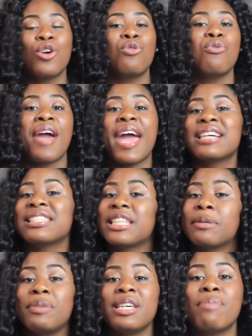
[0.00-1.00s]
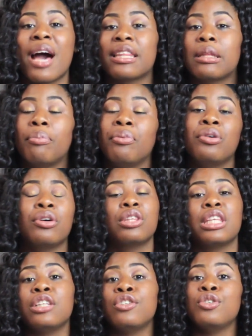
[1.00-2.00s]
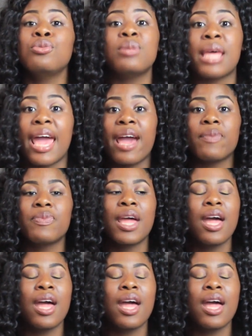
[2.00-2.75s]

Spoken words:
who has to be by the book, then do that.